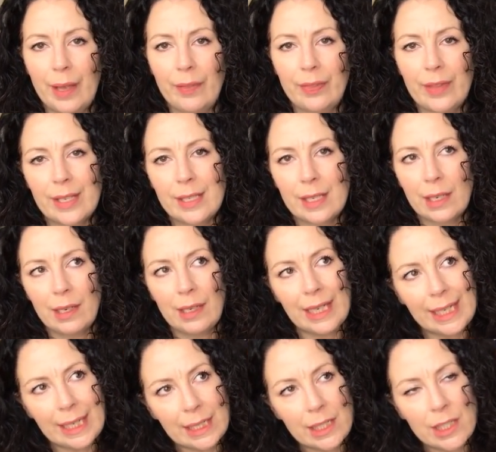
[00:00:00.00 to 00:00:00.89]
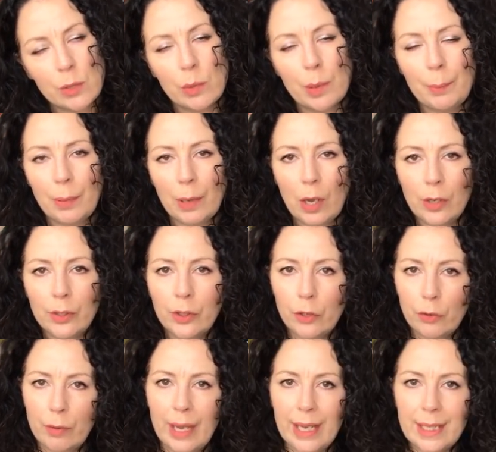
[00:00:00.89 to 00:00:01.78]
There's a link to a blog
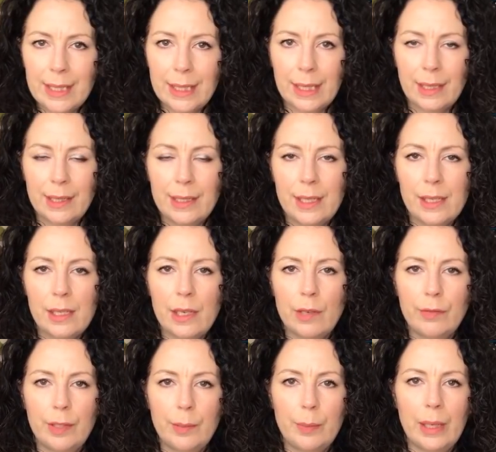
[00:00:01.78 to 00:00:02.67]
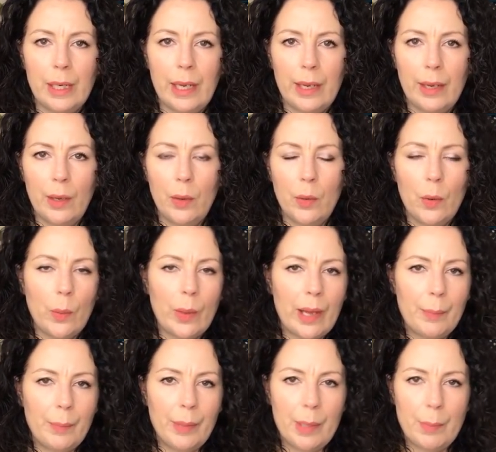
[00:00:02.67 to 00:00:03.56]
thread that I discovered below
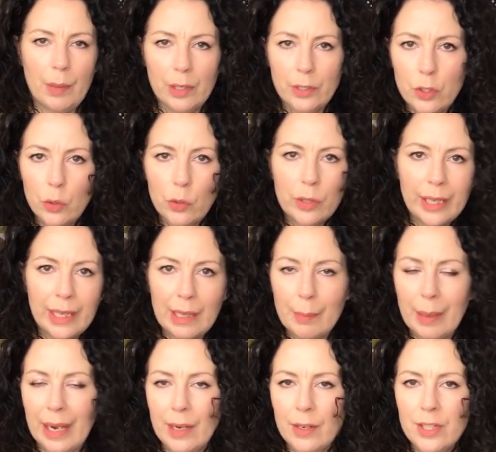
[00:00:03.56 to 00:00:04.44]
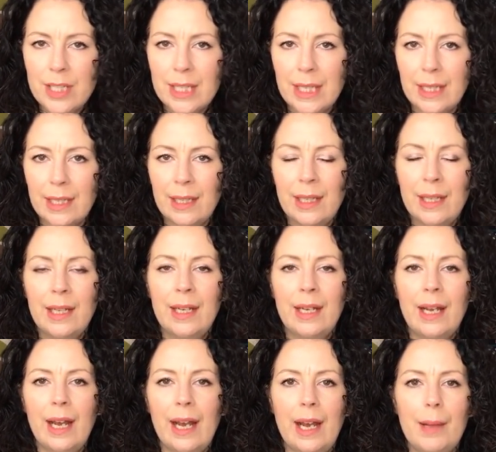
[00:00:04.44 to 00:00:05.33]
where people are talking about it,
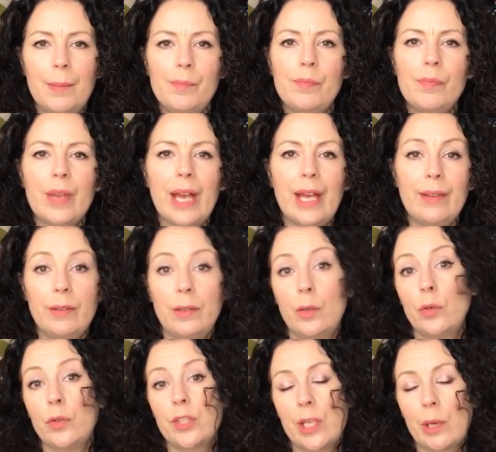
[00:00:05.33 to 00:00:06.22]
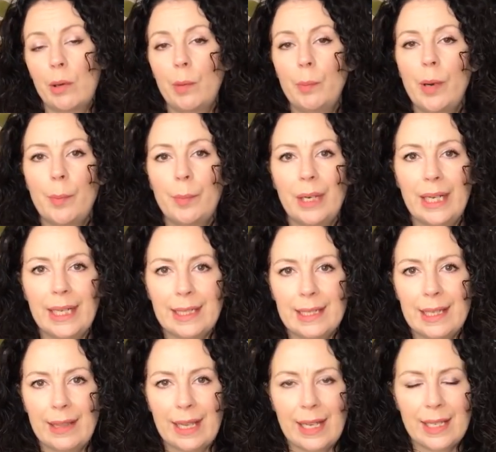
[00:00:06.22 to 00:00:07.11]
and also I'll pop a link
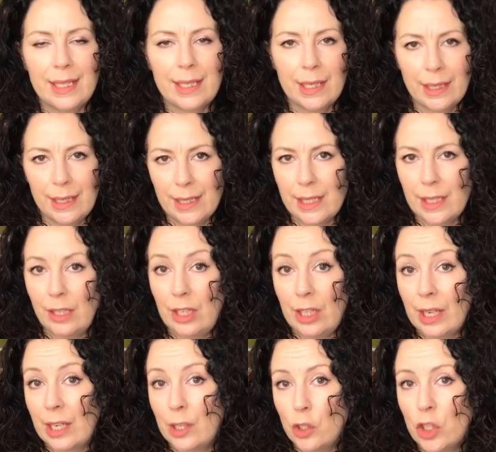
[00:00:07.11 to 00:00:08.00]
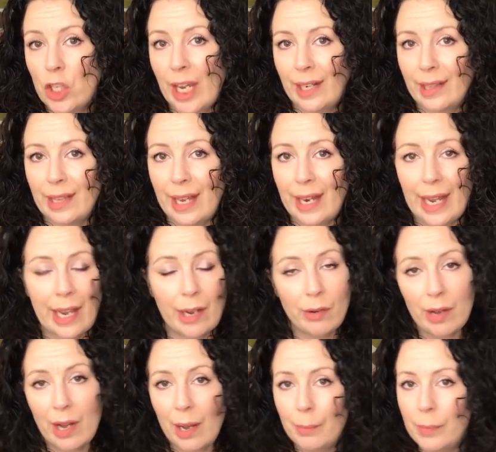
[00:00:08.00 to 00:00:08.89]
to their site so you can check that
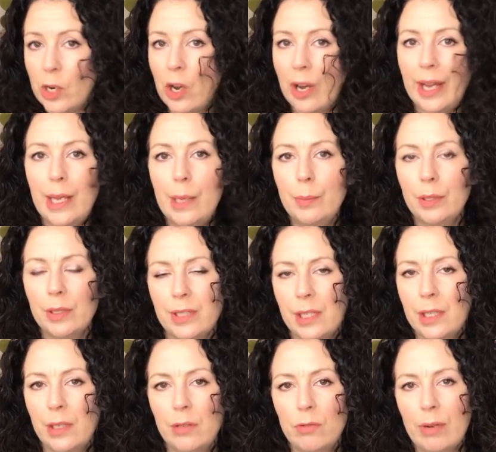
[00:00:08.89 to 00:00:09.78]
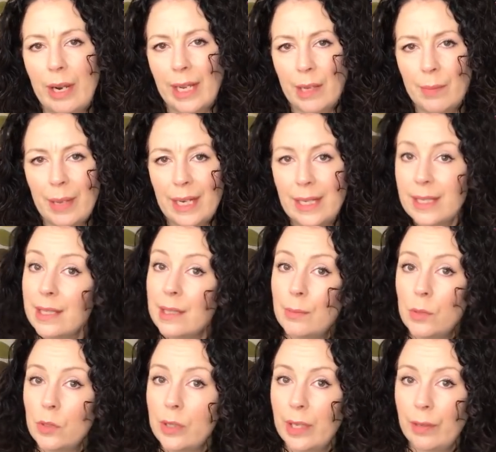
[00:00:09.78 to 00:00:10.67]
out. I'm not able to recommend
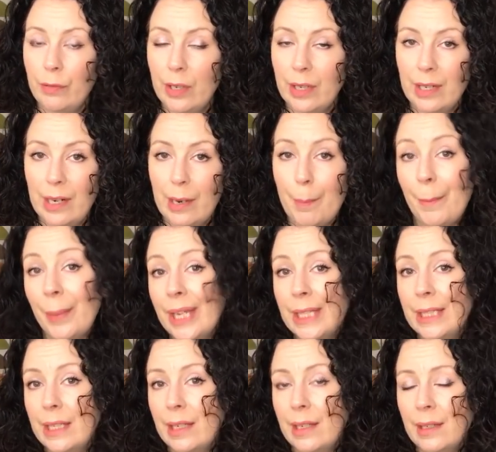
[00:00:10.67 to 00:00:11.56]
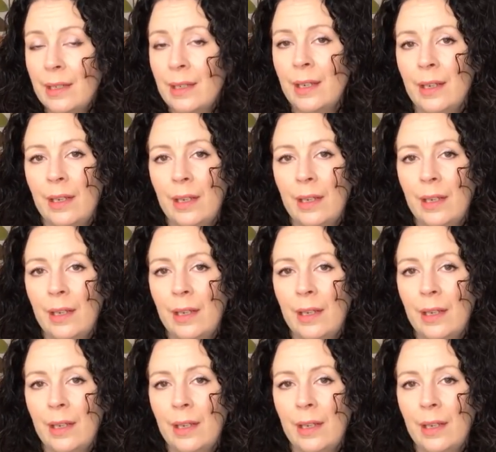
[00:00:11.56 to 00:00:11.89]
them or give you an opinion,